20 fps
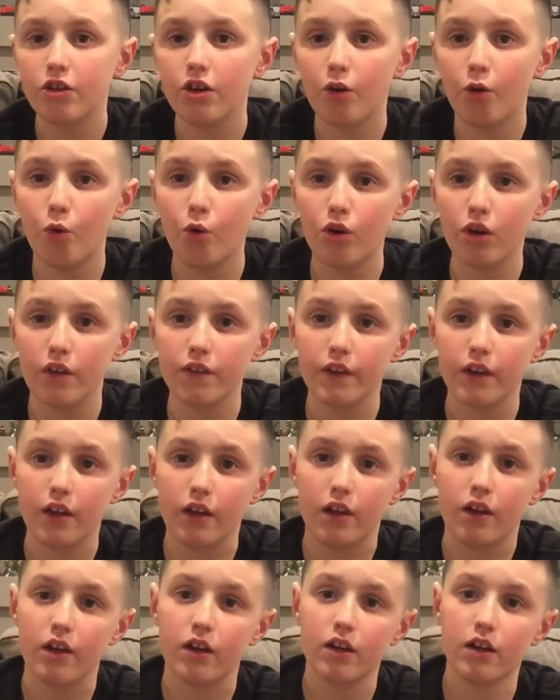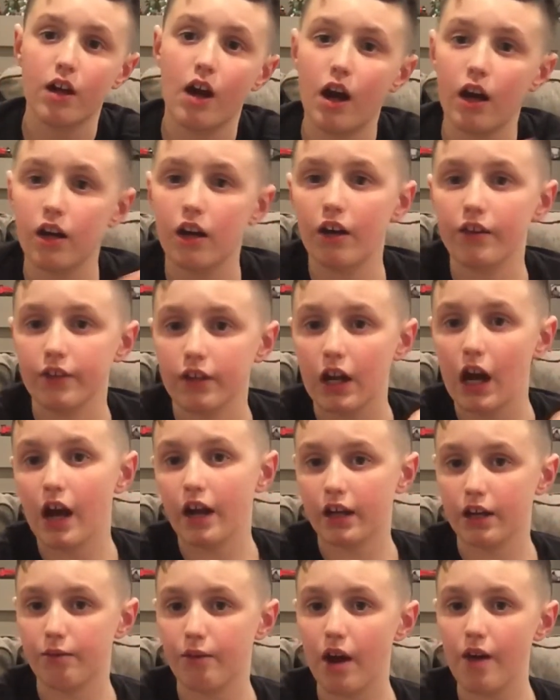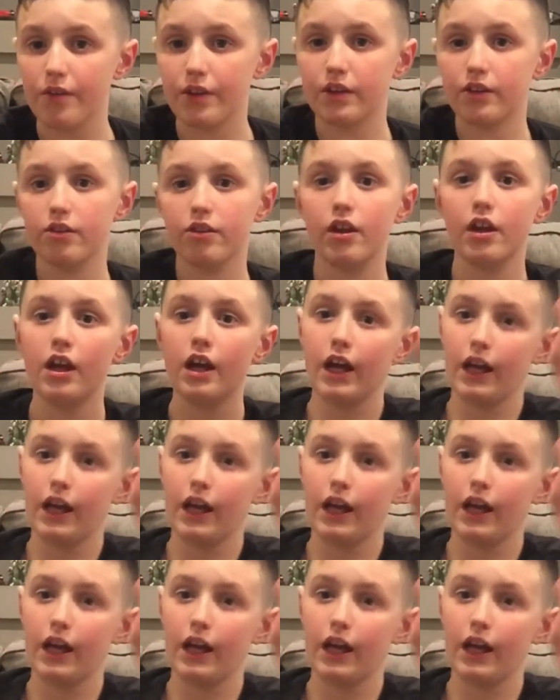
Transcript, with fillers: hold on the on the cocky Ravens